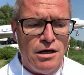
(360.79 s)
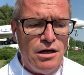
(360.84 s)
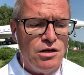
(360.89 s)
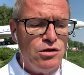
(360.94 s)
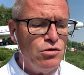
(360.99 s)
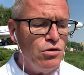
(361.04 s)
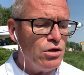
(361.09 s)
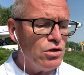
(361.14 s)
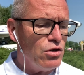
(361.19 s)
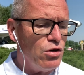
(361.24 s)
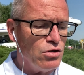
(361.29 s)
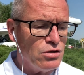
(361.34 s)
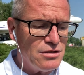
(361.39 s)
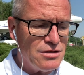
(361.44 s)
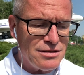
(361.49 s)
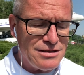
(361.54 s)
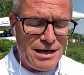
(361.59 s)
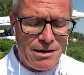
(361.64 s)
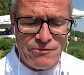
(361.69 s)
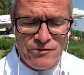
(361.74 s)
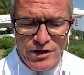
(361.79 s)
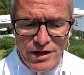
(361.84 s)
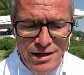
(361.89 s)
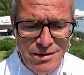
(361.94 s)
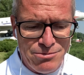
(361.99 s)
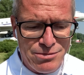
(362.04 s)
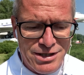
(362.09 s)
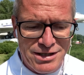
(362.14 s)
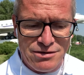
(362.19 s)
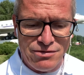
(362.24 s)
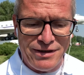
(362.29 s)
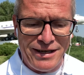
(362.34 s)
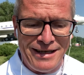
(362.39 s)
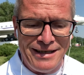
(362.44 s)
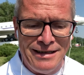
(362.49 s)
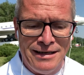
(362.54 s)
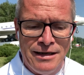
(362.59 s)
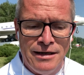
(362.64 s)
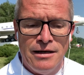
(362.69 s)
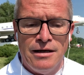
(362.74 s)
You are not somewhere in between,